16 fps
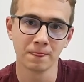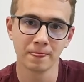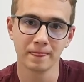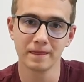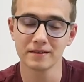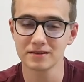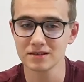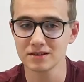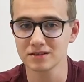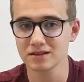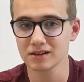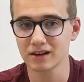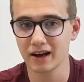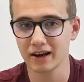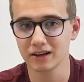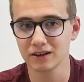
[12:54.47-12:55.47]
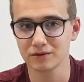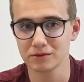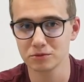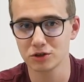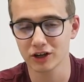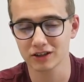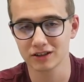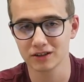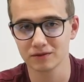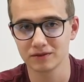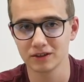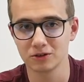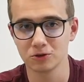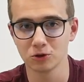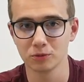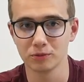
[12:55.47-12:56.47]
this is the kind of objective
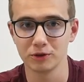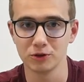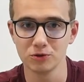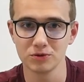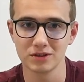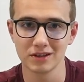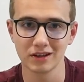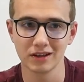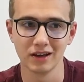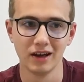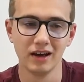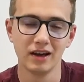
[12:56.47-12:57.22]
that you'll be using.